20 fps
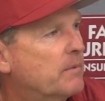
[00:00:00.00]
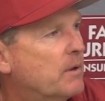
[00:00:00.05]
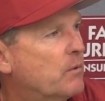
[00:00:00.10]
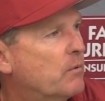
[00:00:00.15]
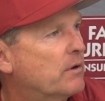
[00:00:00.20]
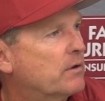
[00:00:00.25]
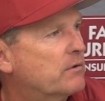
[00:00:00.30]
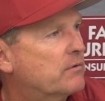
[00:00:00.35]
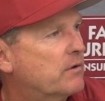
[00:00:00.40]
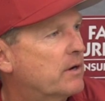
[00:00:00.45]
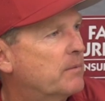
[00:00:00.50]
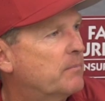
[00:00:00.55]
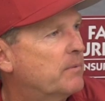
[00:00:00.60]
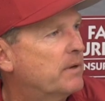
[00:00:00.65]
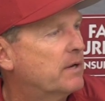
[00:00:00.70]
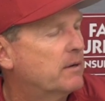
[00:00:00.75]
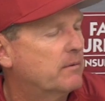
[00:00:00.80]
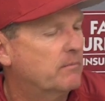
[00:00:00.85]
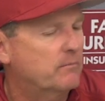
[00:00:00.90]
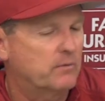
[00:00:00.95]
They wanted to try to
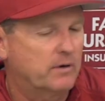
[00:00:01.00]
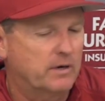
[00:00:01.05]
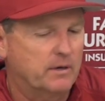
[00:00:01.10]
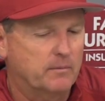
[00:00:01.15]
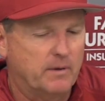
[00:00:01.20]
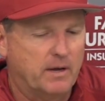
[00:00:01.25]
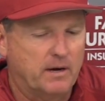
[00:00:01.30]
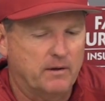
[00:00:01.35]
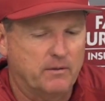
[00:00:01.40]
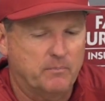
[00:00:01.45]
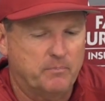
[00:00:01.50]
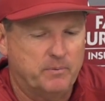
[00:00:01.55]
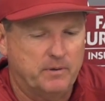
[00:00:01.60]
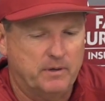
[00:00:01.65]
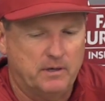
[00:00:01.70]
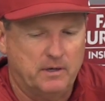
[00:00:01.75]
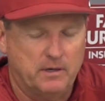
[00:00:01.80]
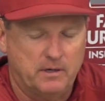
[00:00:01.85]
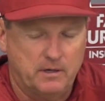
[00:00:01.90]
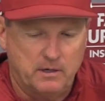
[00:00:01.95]
bring, bring him out of the
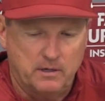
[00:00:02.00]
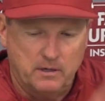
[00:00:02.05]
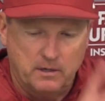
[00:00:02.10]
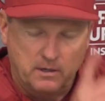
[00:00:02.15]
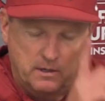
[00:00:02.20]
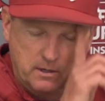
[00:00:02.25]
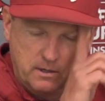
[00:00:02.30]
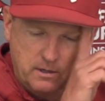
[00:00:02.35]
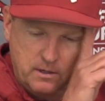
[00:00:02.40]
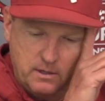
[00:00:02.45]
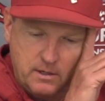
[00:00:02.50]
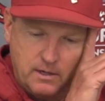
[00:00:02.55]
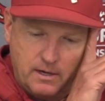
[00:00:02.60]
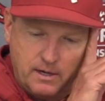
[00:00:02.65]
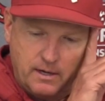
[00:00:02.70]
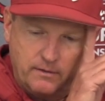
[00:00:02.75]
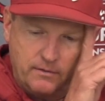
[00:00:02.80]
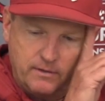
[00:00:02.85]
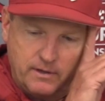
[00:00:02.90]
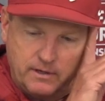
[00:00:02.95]
pen and
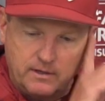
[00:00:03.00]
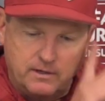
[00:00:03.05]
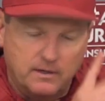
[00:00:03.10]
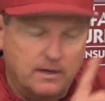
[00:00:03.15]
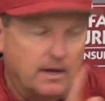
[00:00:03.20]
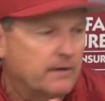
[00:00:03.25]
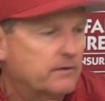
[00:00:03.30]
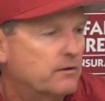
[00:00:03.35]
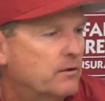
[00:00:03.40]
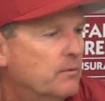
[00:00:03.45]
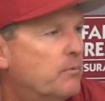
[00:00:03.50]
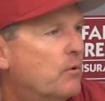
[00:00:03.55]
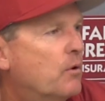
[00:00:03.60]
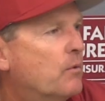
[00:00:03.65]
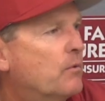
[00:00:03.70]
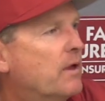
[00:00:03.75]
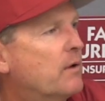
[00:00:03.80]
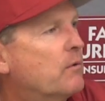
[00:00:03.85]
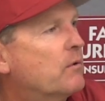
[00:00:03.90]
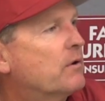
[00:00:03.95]
I think it got to the point
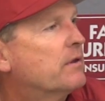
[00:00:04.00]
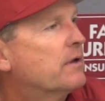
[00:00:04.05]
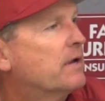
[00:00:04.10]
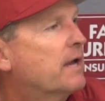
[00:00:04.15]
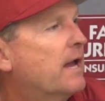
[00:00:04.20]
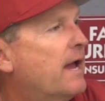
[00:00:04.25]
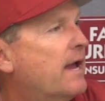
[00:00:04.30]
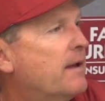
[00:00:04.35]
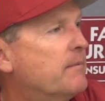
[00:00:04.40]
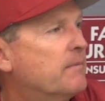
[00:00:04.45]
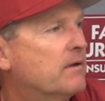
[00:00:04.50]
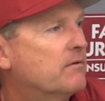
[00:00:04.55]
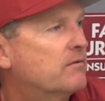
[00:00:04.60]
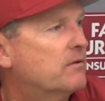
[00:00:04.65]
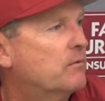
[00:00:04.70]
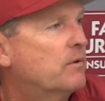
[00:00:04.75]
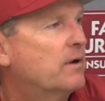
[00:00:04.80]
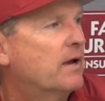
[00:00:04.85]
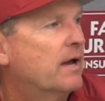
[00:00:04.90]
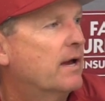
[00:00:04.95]
where they were in the game. They
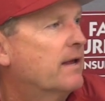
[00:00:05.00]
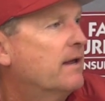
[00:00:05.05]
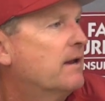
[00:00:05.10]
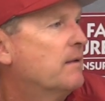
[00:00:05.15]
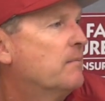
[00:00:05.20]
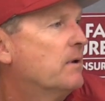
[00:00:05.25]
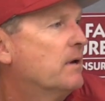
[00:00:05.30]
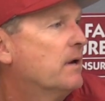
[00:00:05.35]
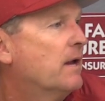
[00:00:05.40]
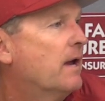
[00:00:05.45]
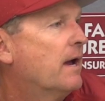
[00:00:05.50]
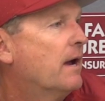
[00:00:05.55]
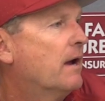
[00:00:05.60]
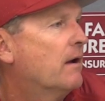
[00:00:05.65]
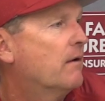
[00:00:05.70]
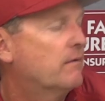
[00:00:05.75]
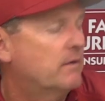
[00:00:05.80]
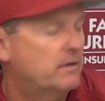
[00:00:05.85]
said, we got to get him in now.